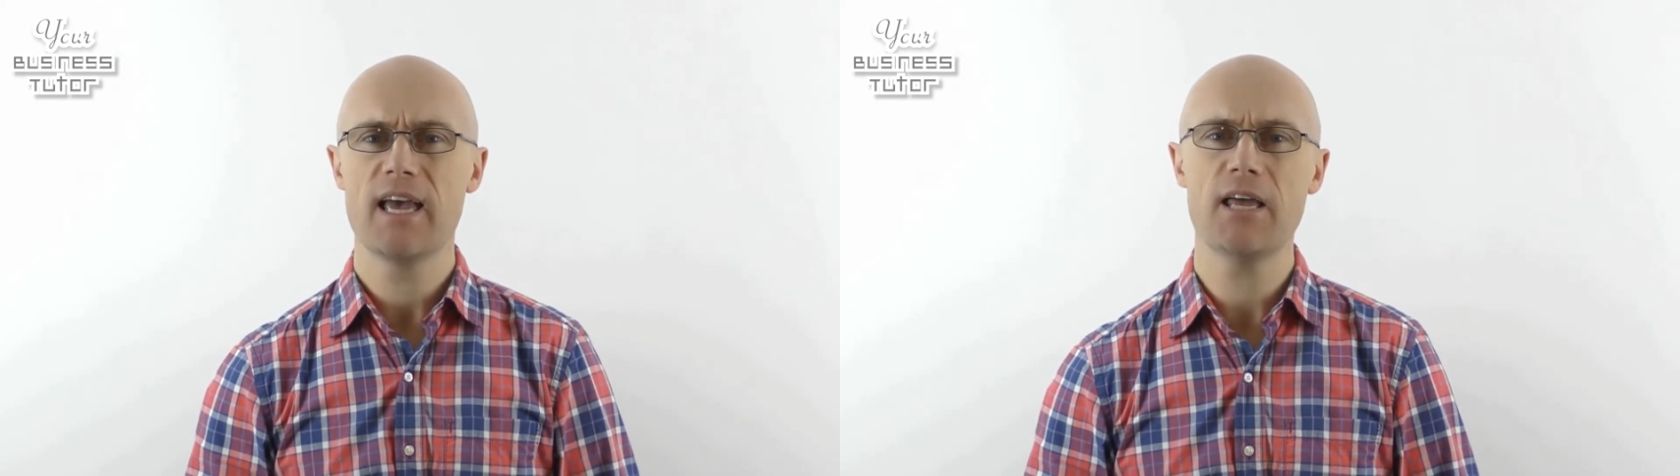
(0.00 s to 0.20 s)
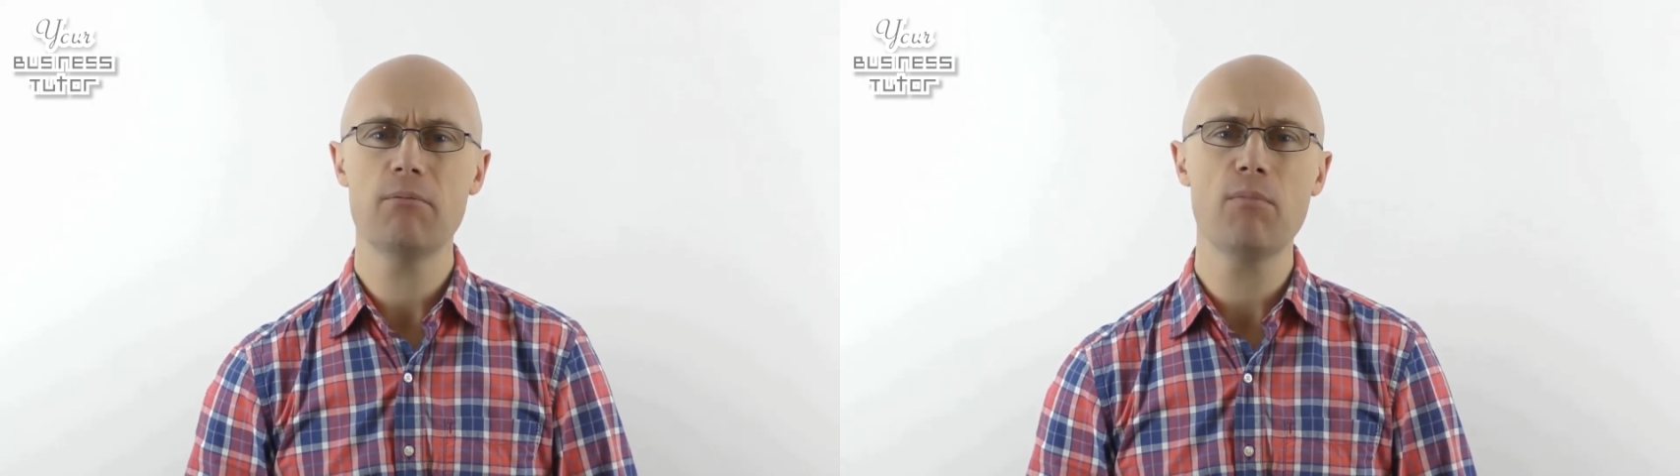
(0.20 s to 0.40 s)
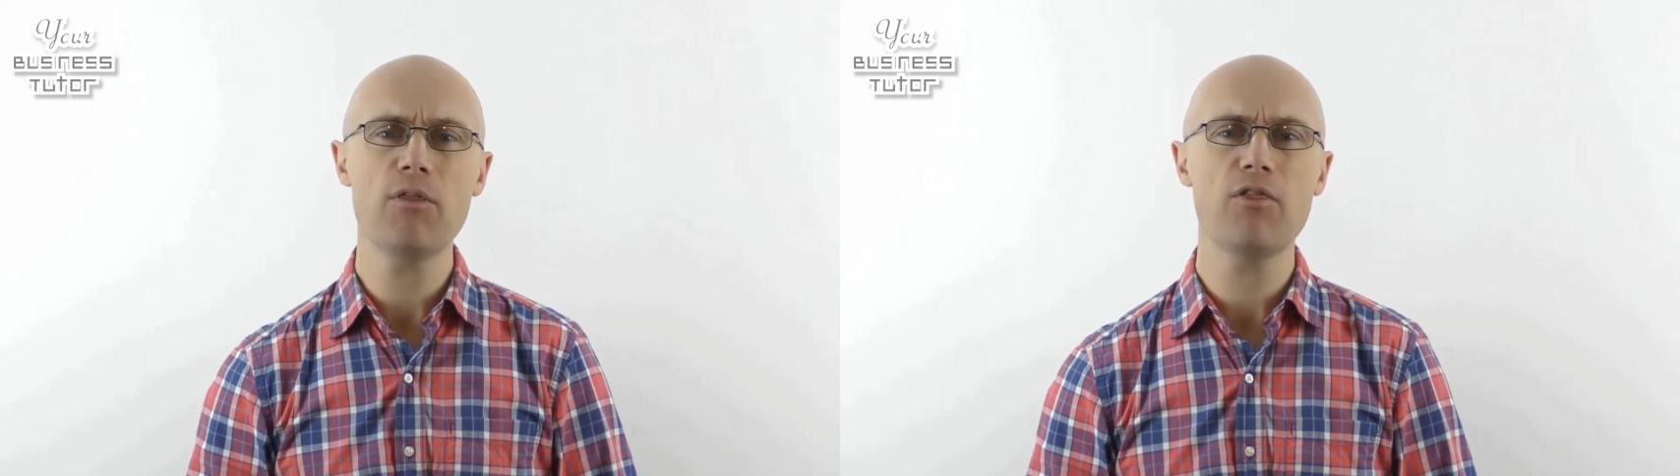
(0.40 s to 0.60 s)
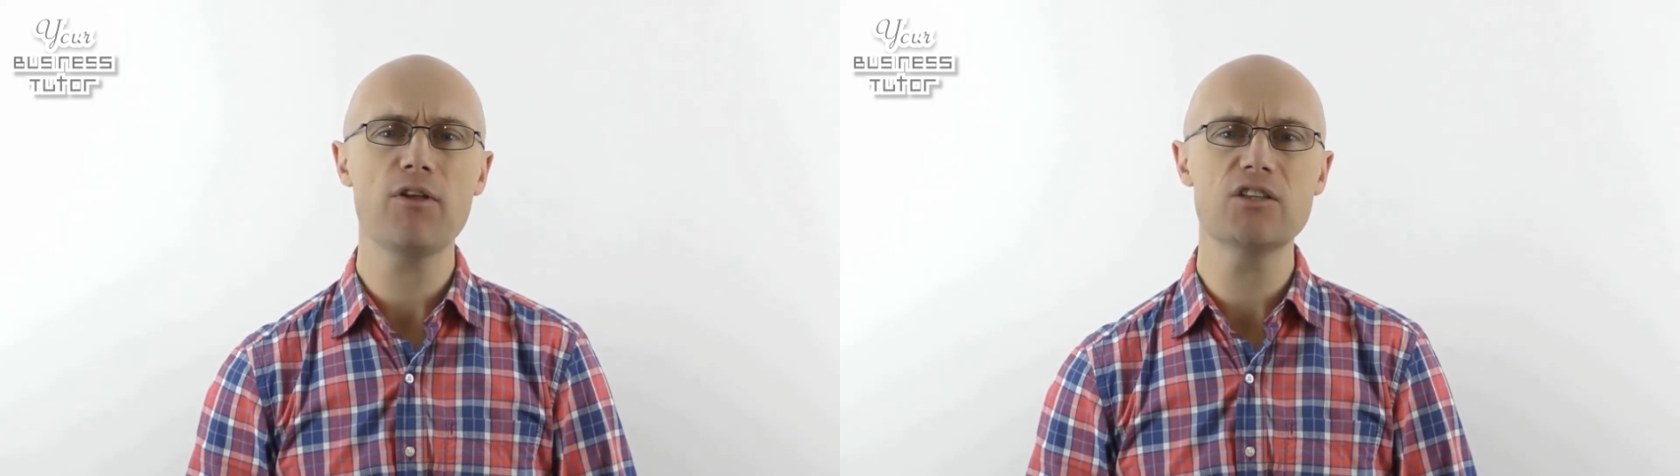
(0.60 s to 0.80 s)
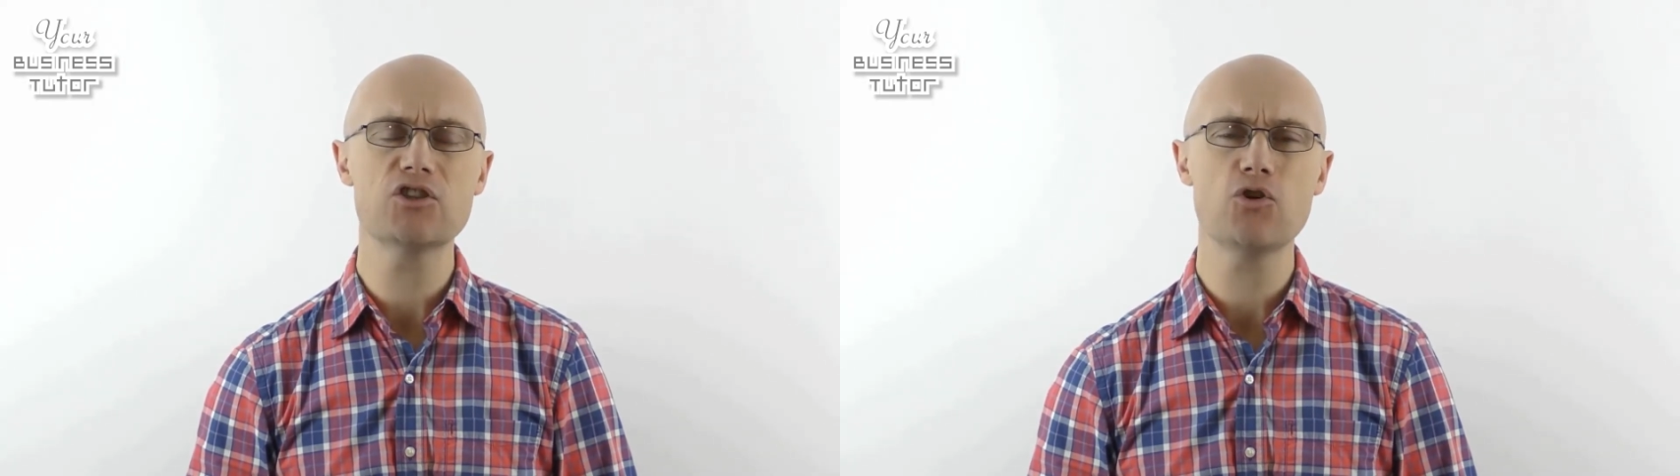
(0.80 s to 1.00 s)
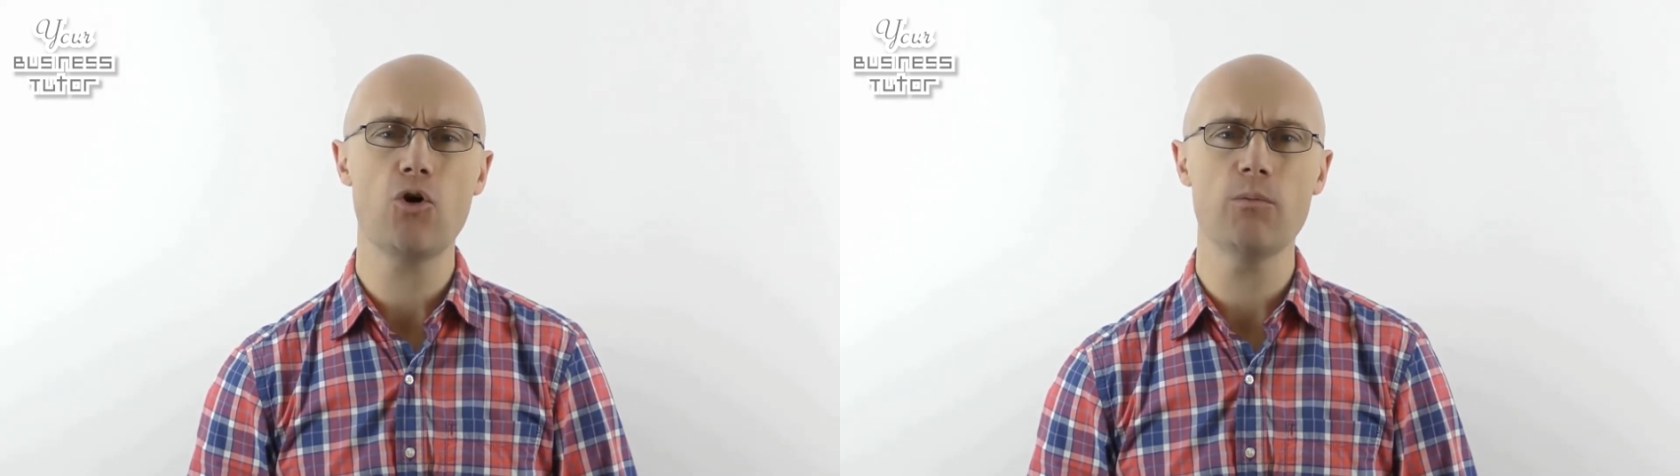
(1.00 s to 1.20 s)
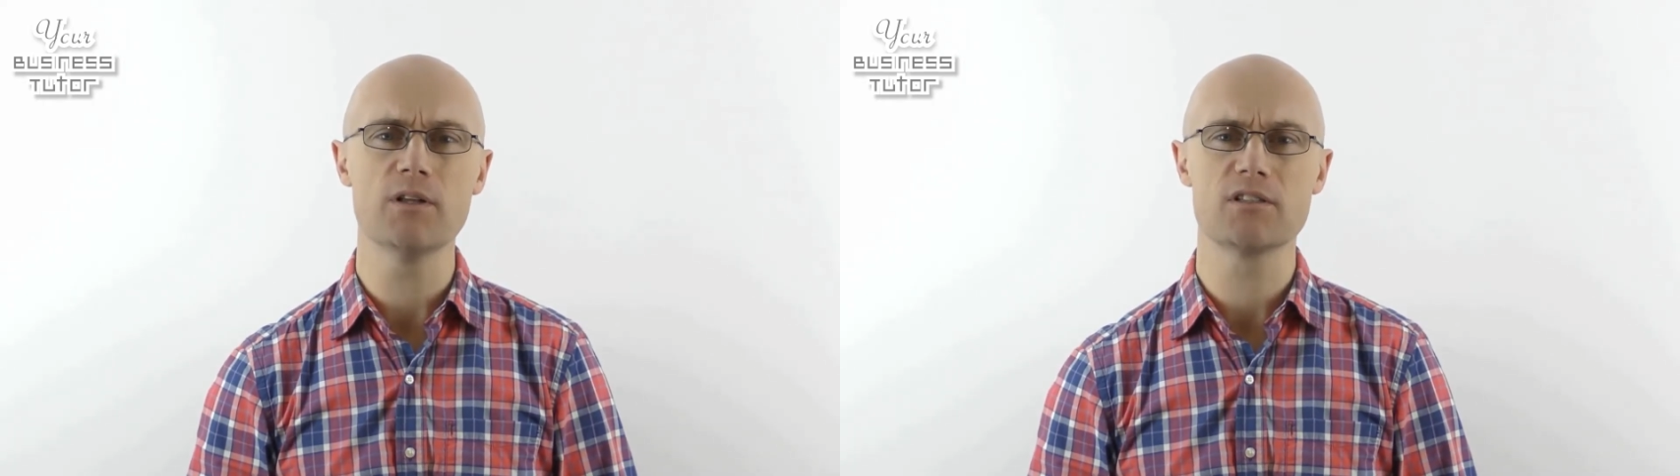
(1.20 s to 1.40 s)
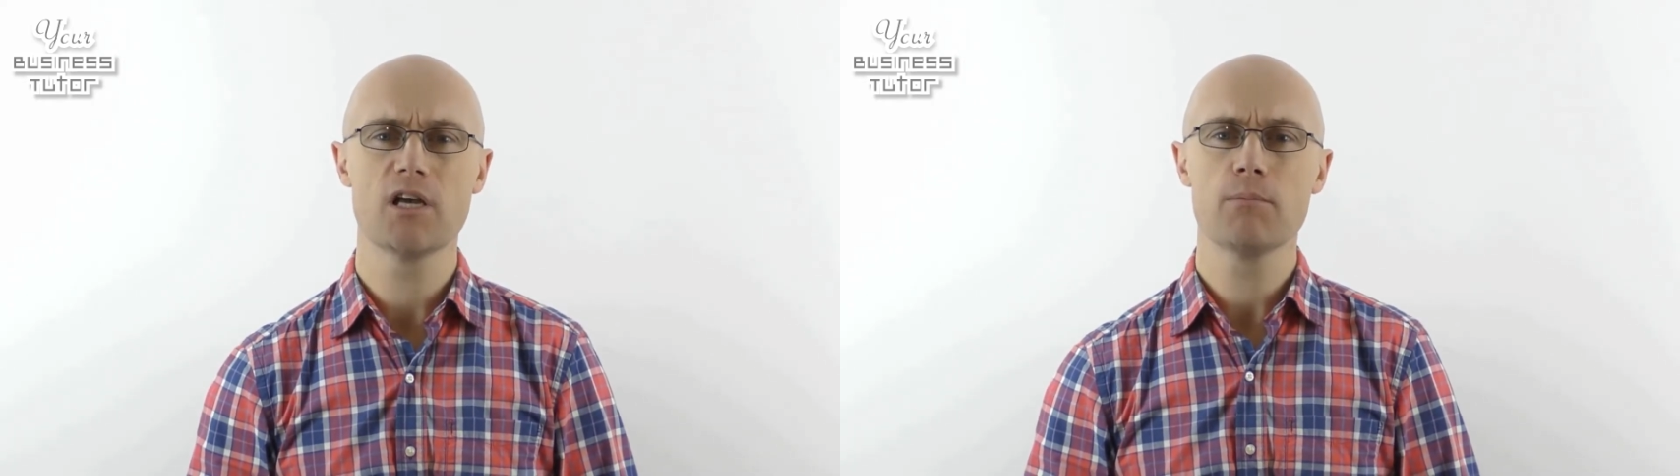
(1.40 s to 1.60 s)
in monthly
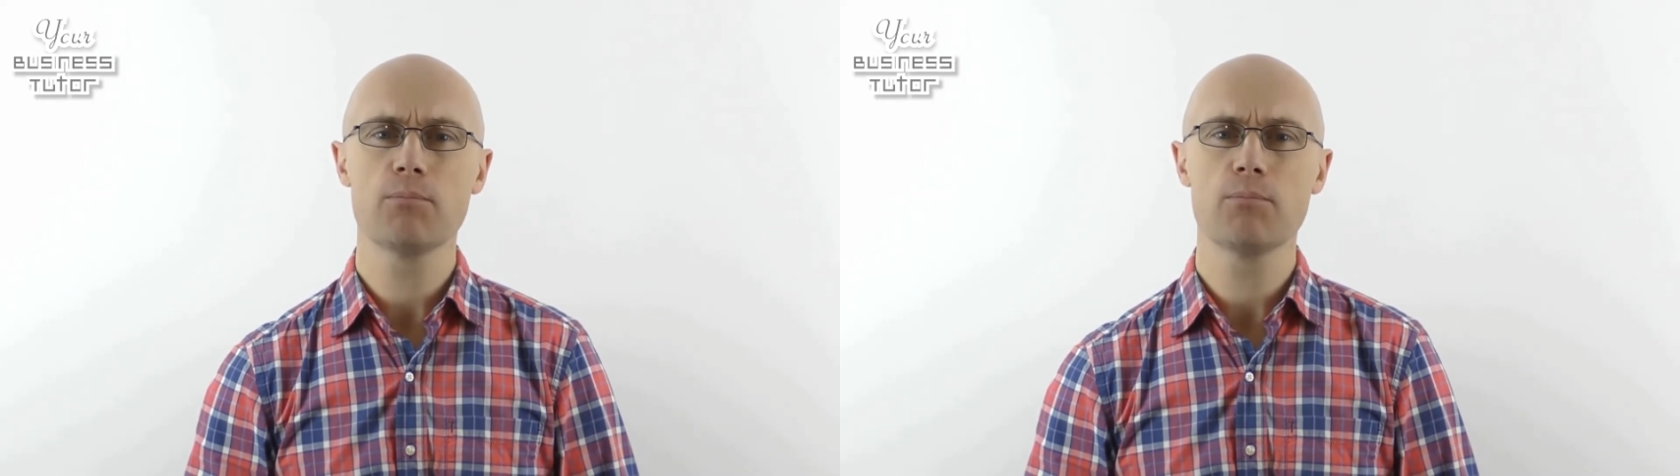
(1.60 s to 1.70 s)
instalments